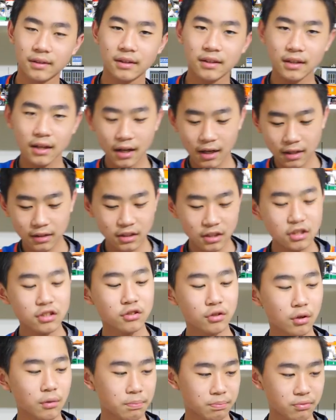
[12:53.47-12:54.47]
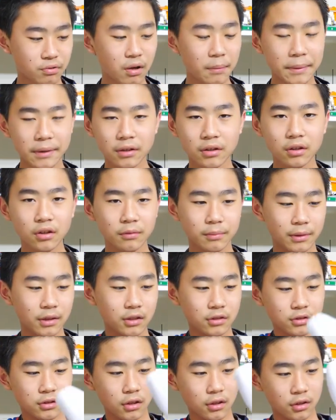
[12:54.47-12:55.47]
Yeah, these are probably good
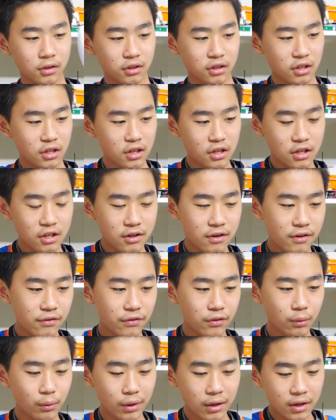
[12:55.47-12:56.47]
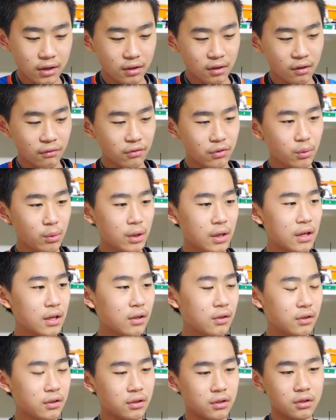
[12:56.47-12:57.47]
because like if you
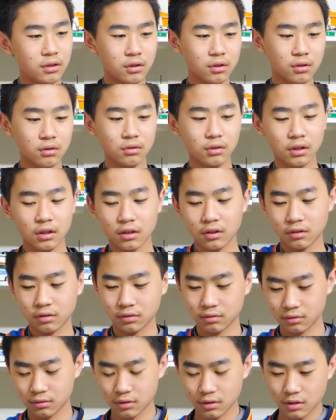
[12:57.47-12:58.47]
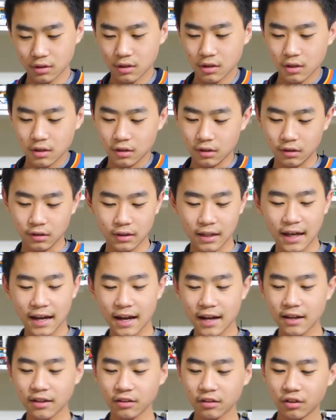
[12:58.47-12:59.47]
hit here, like
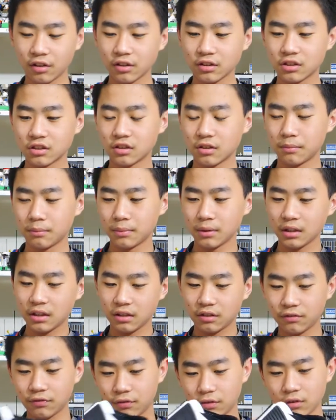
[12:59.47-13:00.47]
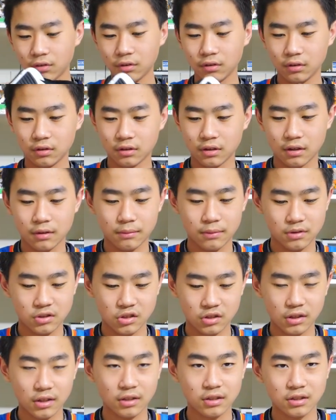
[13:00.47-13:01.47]
land on somebody's foot, like I don't know,
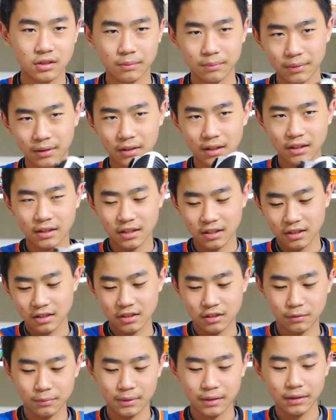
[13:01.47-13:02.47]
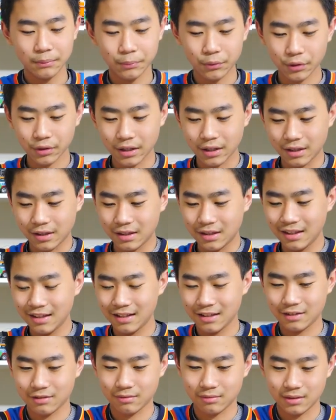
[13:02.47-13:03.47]
so like something like this, so we look more like
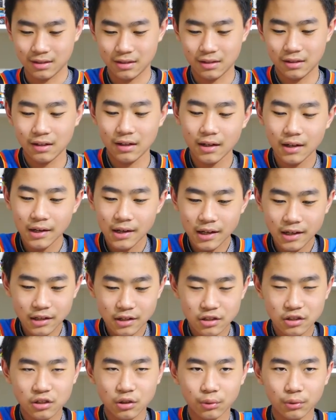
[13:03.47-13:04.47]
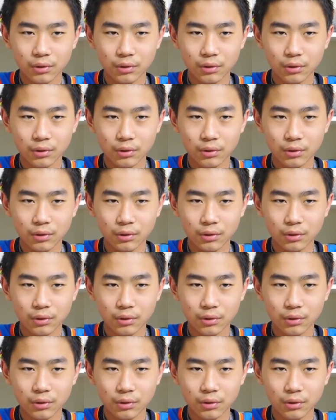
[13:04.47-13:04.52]
this, right? And you just go